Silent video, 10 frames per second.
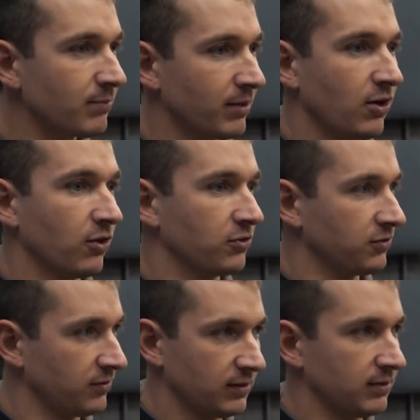because
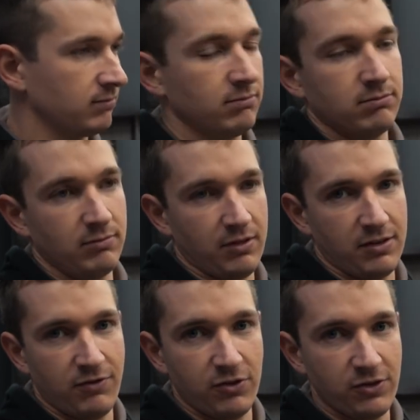there's a
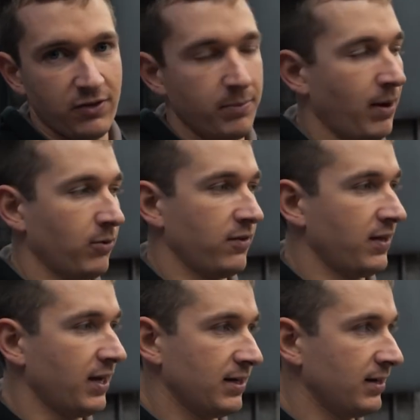difference in the power that
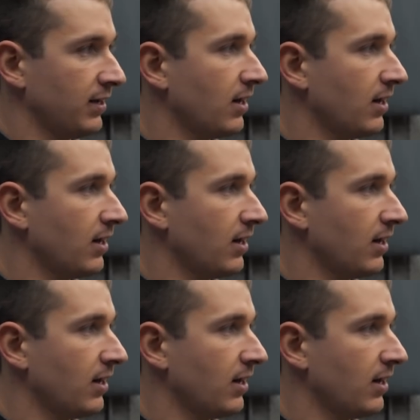they did.